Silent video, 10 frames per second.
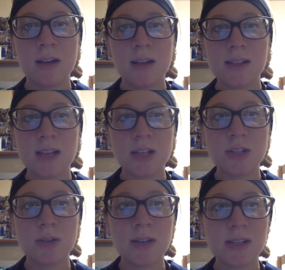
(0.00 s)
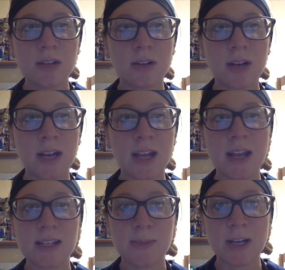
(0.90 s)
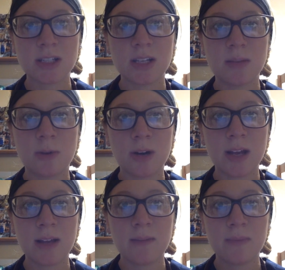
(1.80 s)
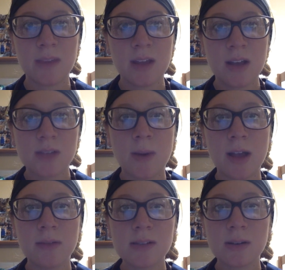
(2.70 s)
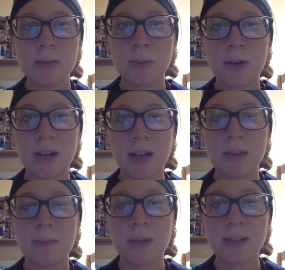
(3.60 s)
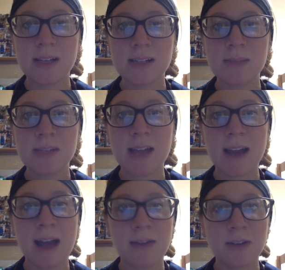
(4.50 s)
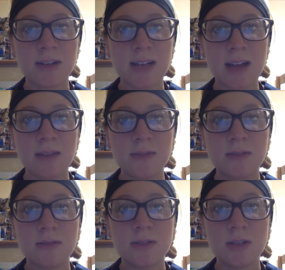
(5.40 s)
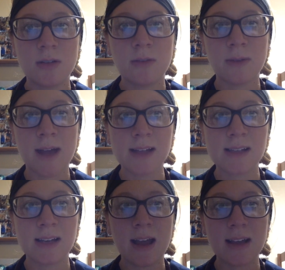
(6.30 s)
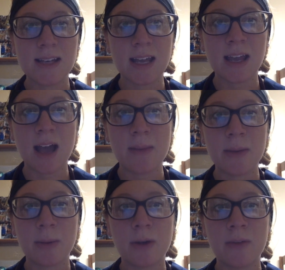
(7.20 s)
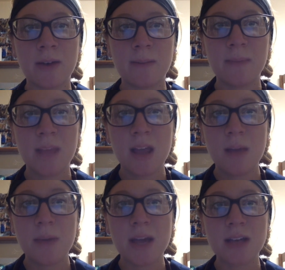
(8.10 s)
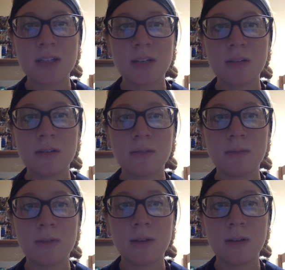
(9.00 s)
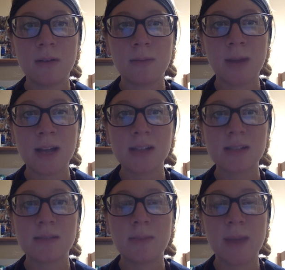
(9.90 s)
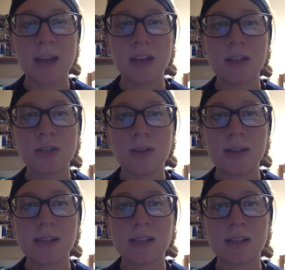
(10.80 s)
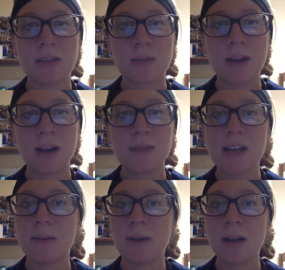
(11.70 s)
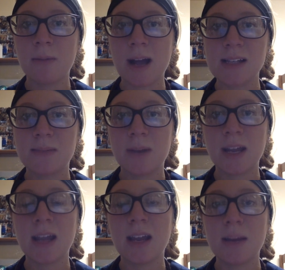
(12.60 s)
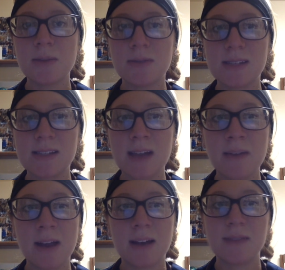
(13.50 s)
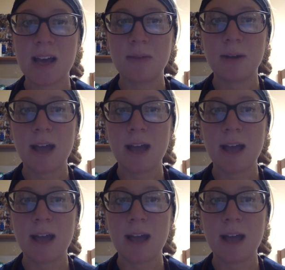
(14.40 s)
Says joints are creaky, especially in the morning. Swelling was reported, but does subside after a day or two of rest and taking ibuprofen. Patient rates pain in the joints as a 3 out of 10 when at rest, but can get up to a 7 out of 10